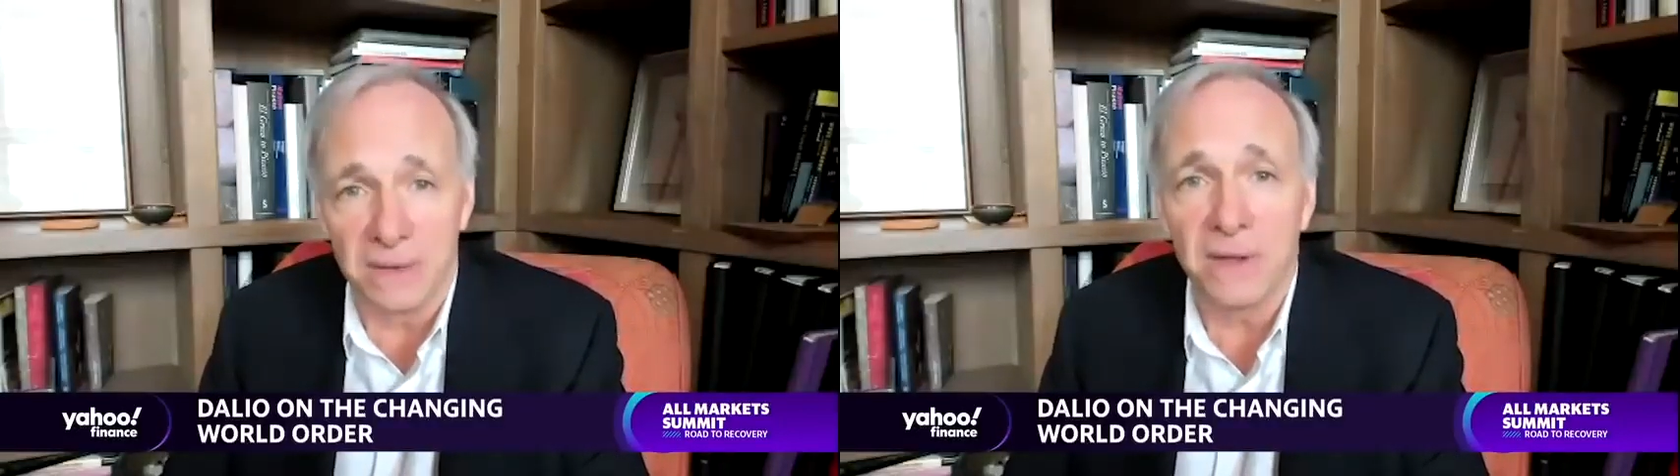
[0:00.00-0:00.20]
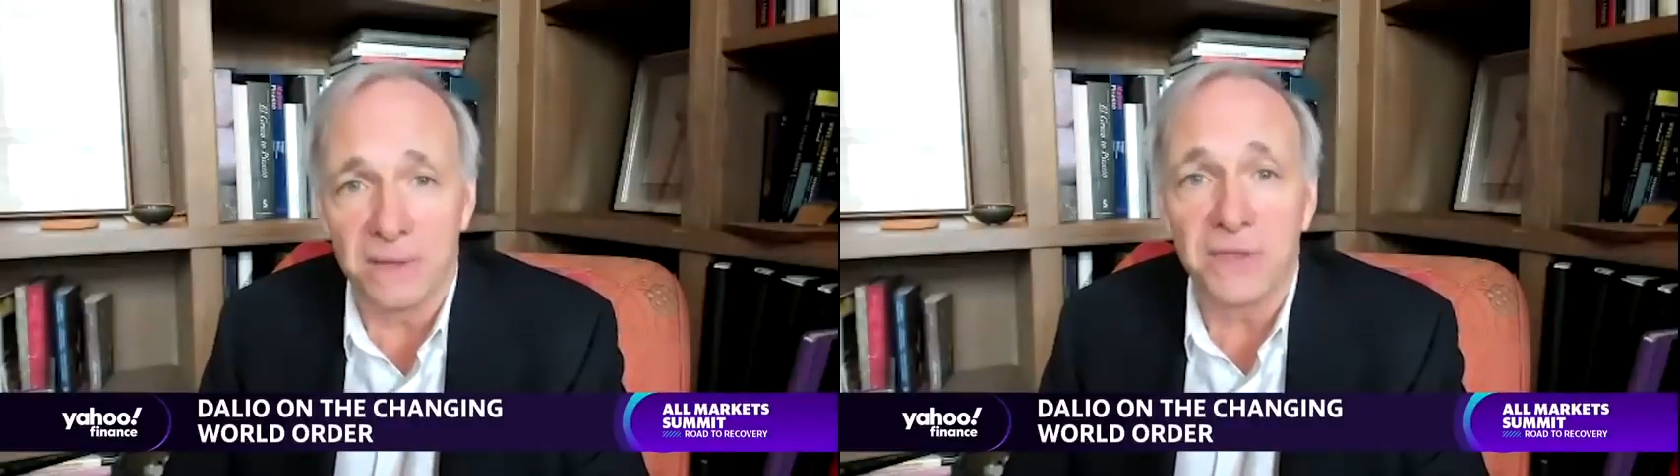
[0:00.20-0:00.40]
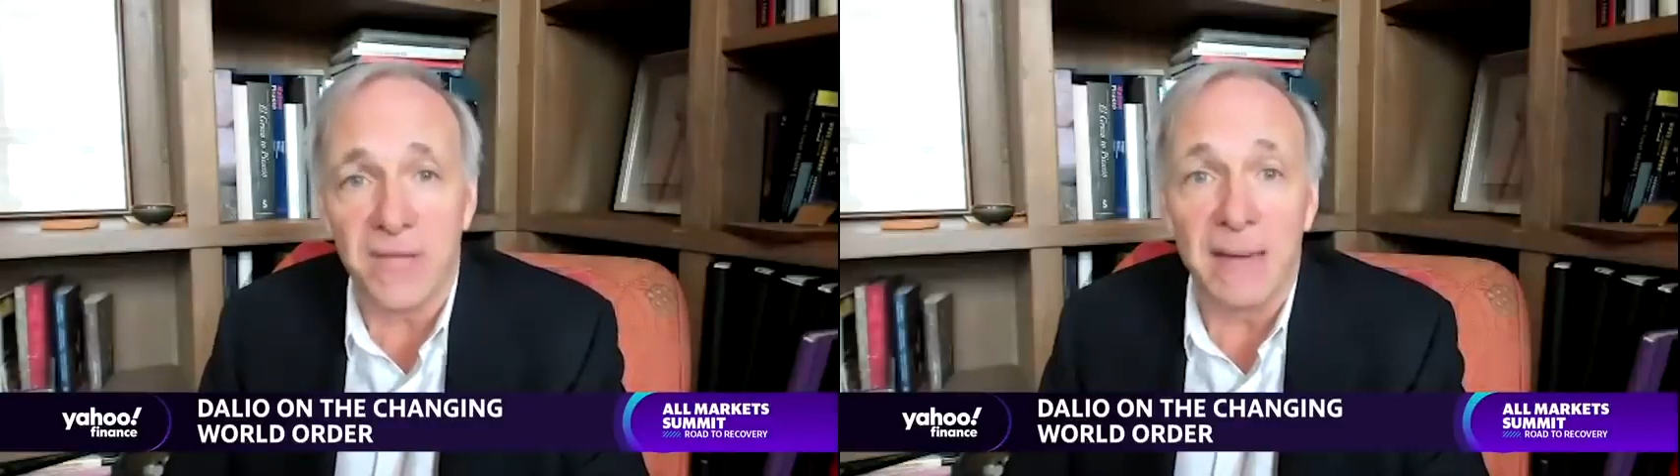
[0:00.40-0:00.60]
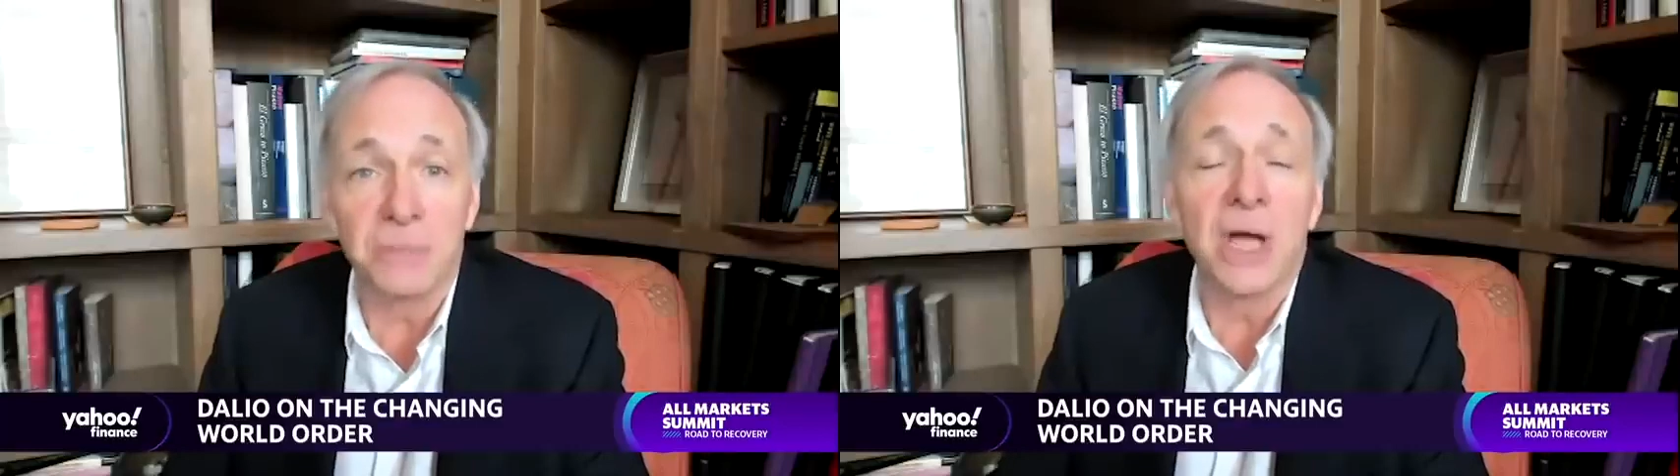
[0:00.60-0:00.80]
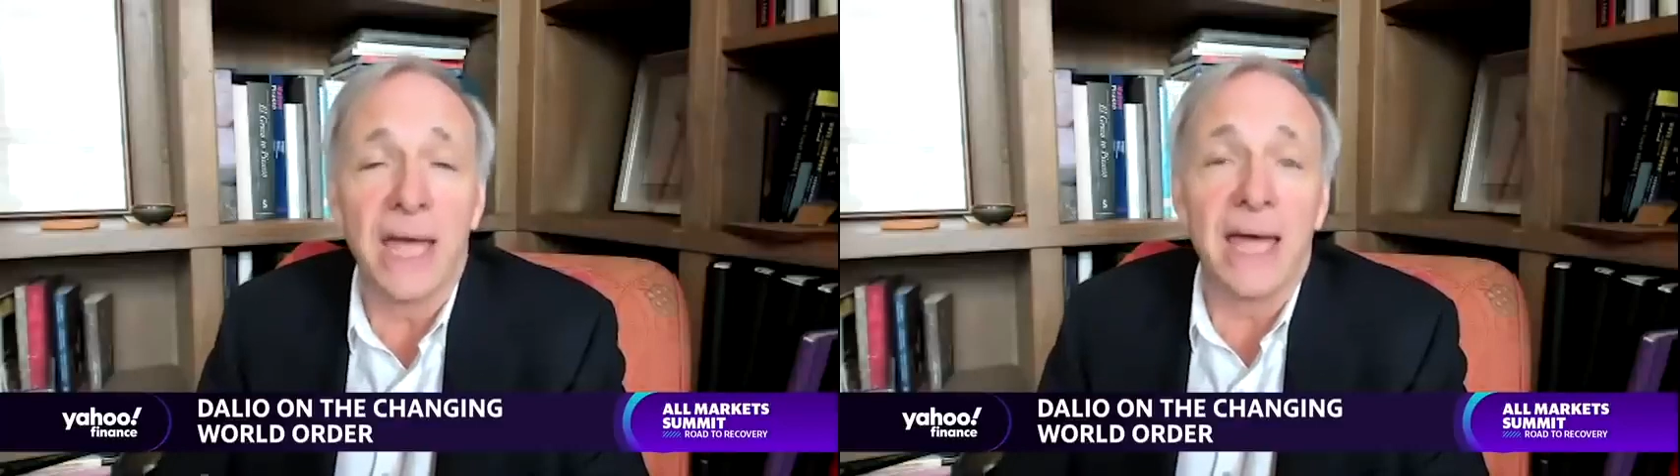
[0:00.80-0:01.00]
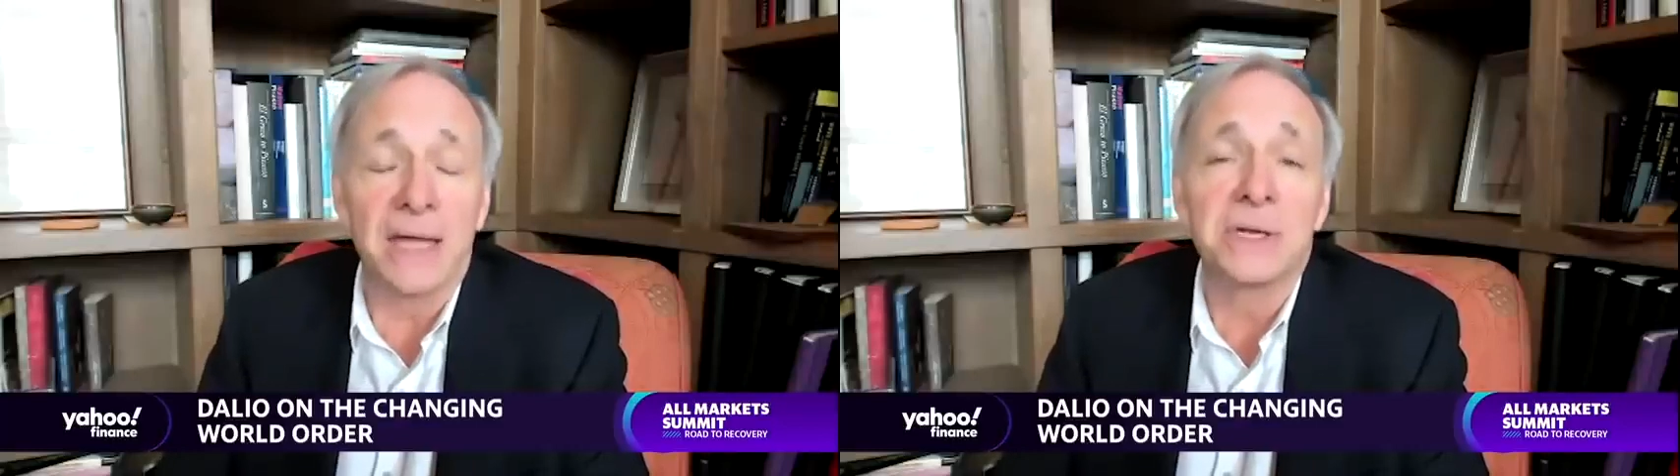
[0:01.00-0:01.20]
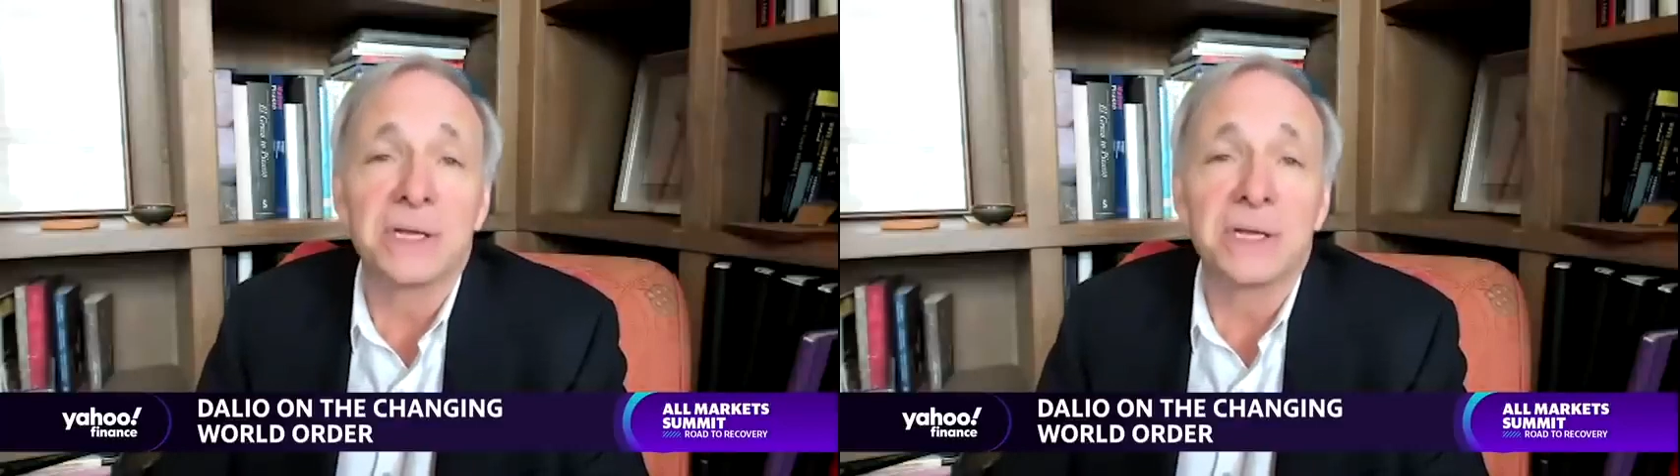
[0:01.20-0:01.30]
of the camera and